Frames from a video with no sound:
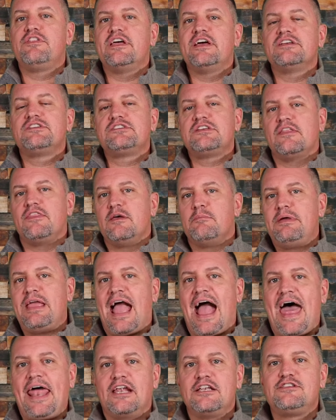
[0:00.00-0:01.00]
this in the
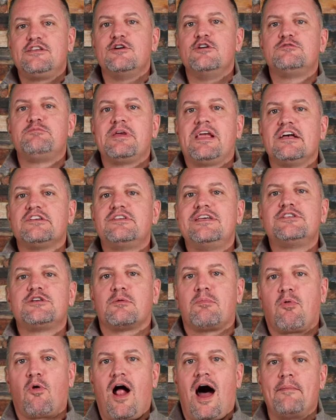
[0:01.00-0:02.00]
Beatitudes because these are
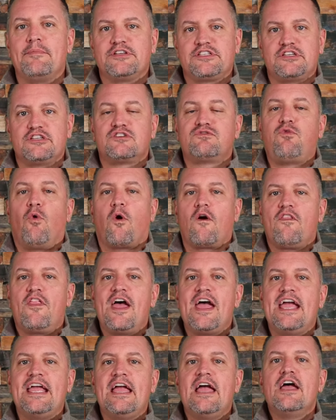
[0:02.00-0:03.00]
promises for
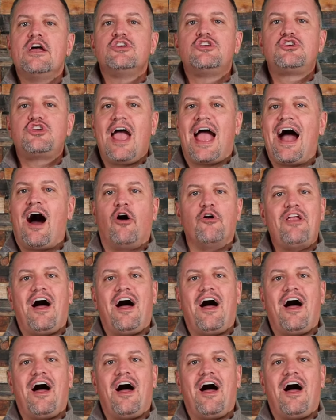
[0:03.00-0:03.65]
they shall,